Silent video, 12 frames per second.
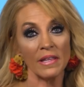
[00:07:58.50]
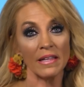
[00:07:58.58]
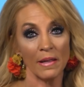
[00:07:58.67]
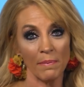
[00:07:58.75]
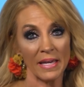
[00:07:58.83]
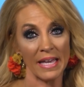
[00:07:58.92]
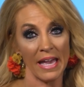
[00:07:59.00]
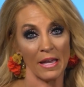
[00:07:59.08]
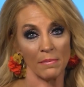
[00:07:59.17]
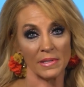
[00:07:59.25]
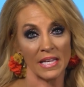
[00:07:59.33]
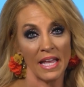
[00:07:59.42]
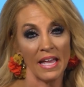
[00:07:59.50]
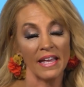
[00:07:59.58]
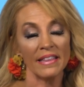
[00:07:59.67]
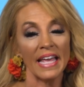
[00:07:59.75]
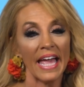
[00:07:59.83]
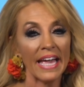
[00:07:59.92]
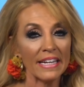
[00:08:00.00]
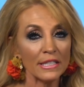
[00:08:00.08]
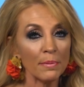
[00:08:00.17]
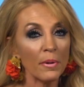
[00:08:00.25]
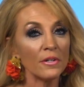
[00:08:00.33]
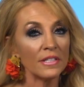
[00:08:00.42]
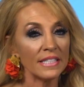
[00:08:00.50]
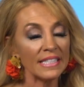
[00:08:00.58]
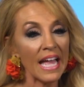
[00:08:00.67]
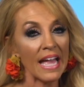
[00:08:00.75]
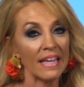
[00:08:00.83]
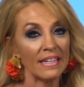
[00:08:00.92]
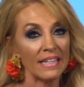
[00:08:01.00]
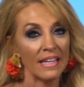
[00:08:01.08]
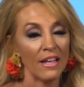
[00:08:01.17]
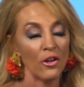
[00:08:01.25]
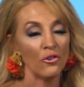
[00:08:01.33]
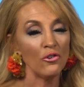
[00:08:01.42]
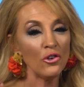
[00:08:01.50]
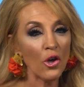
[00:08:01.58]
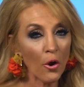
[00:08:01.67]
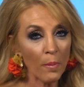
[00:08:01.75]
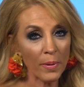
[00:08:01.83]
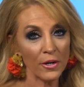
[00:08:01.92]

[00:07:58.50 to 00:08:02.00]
for the Olympic Games, the experts said no